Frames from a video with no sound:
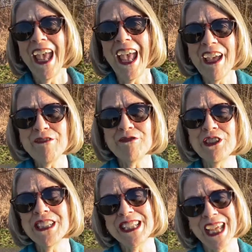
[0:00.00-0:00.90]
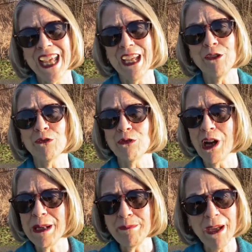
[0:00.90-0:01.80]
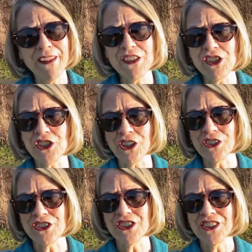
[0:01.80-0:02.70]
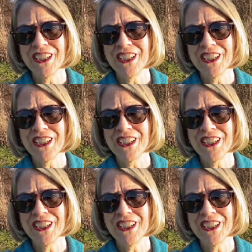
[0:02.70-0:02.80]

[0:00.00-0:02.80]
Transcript: every day right by the church,